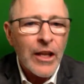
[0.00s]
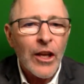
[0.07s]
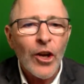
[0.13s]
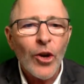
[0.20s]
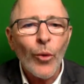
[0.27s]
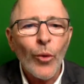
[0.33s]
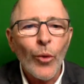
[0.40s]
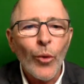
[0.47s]

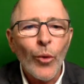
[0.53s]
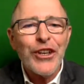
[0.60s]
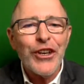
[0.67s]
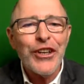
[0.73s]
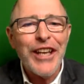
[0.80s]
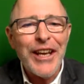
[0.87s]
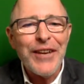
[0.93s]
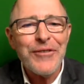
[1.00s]
Well, good
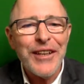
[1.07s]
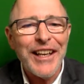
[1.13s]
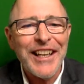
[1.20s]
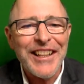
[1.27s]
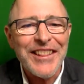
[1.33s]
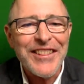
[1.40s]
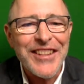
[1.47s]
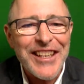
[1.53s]

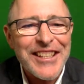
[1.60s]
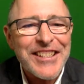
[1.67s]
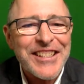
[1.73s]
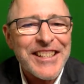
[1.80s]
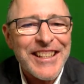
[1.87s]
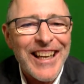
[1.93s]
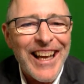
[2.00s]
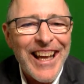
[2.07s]
evening.
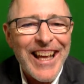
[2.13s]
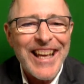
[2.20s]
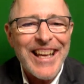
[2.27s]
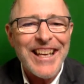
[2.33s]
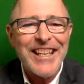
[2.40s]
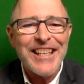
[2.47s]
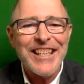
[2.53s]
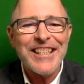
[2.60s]
This
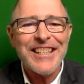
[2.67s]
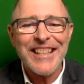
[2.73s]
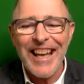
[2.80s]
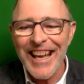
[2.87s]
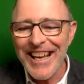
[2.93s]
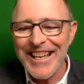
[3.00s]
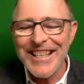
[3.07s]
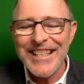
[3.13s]
is
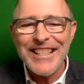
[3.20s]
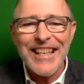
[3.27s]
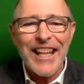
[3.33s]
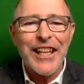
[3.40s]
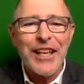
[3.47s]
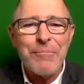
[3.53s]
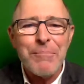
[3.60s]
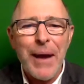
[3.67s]

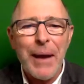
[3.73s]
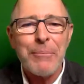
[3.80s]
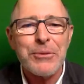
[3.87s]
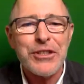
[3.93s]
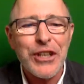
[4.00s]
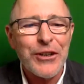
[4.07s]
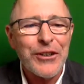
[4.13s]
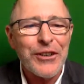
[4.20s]
another map
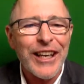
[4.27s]
show,